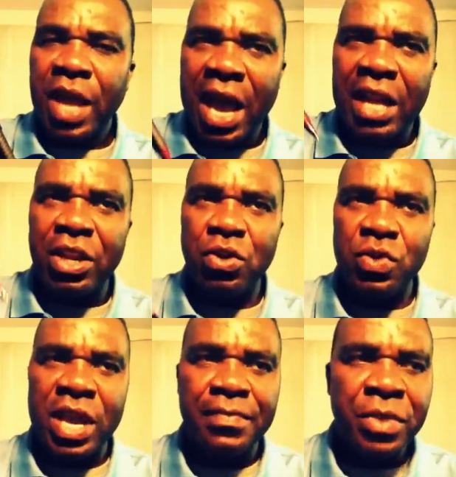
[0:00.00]

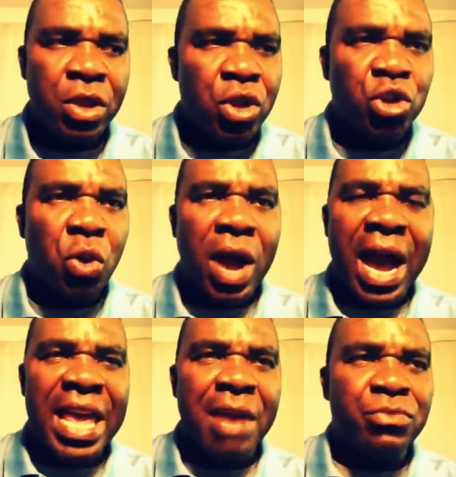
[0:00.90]
Hallelujah. So
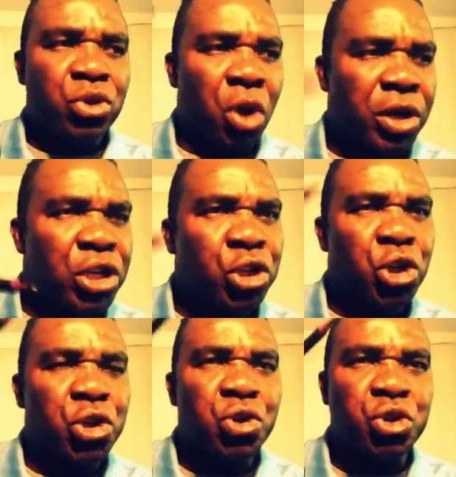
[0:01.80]
I am talking
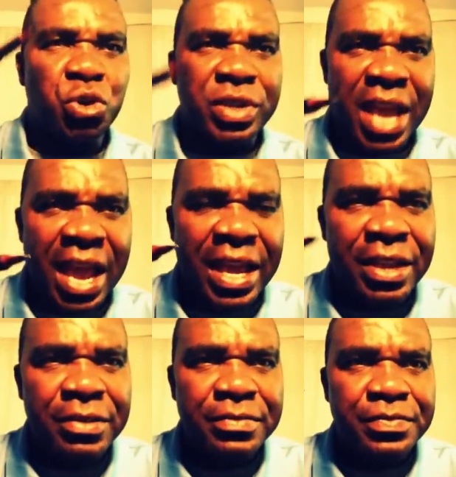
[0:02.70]
to you
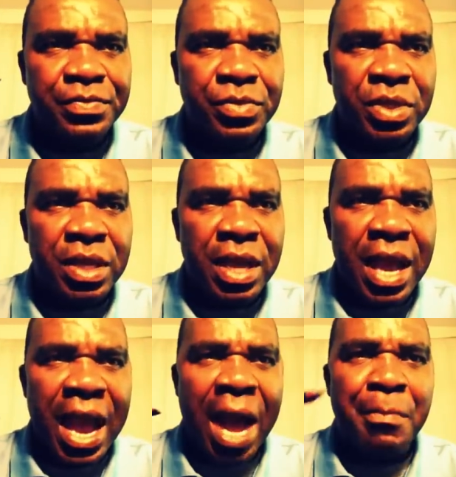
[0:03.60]
today
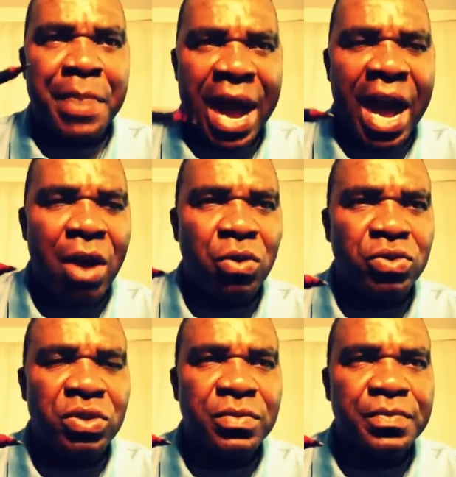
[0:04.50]

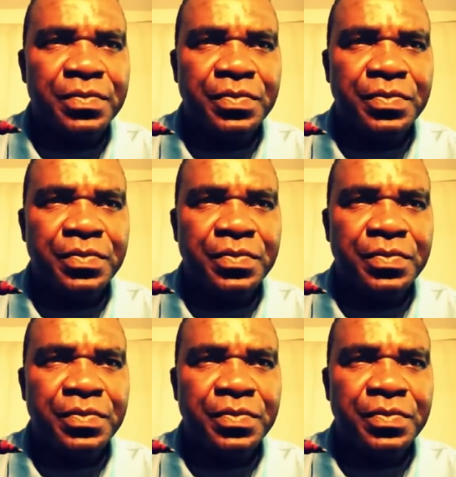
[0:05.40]
about